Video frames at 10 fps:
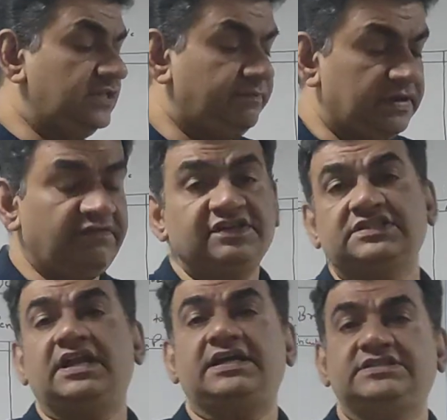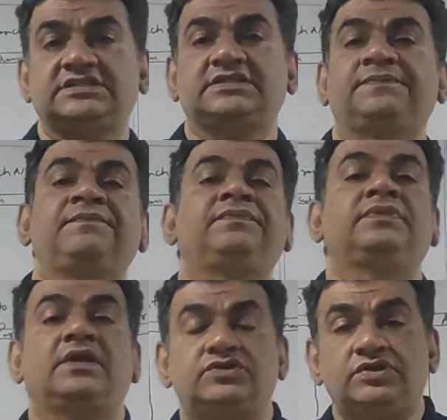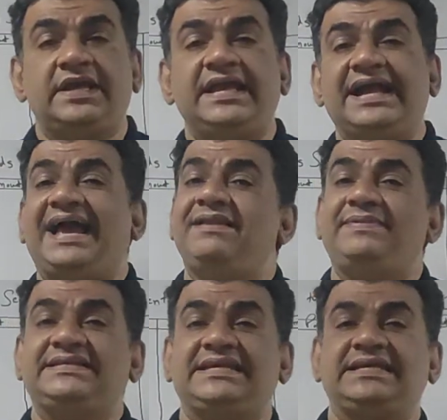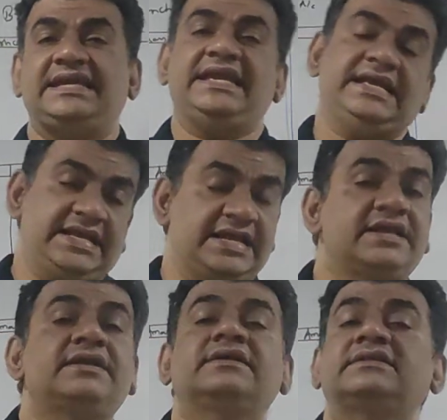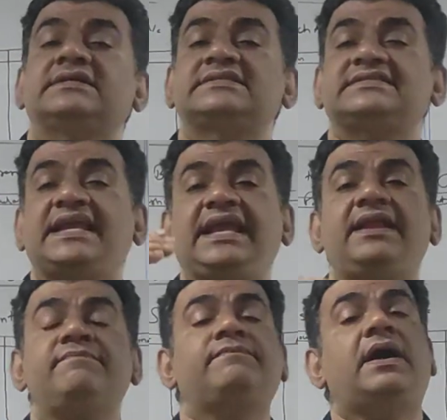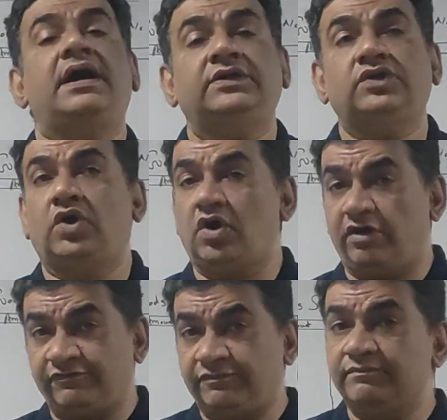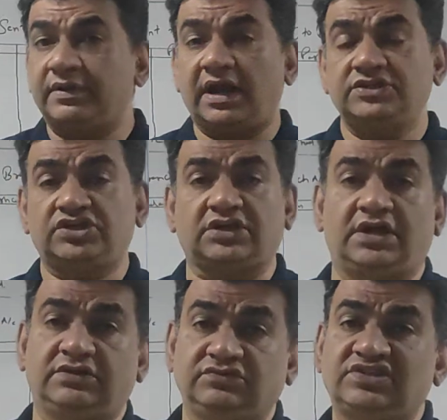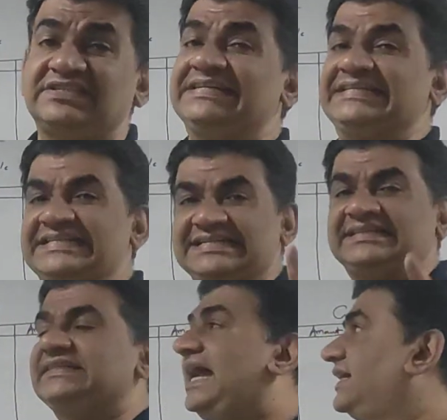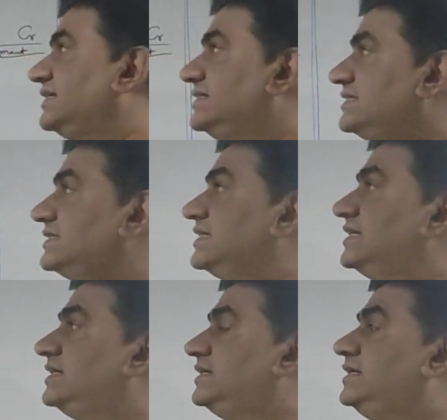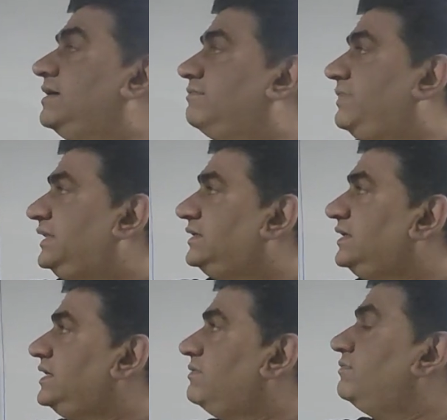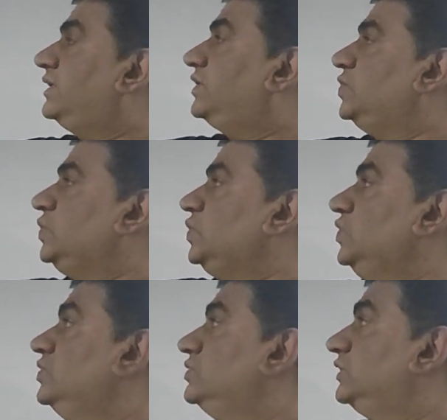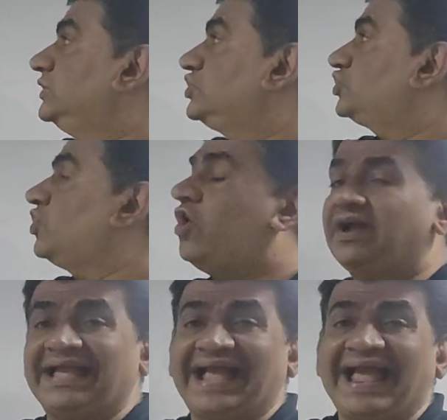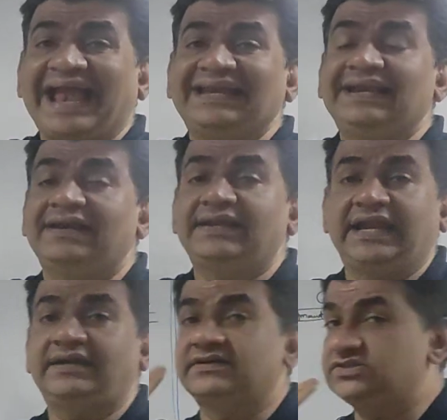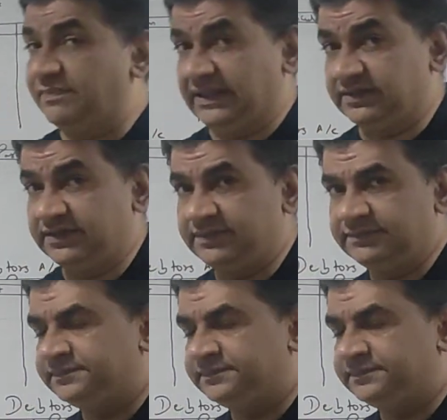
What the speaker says: in the previous class, today I'll be taking the second part of branch accounts, that is method number 2, stock and debtors method.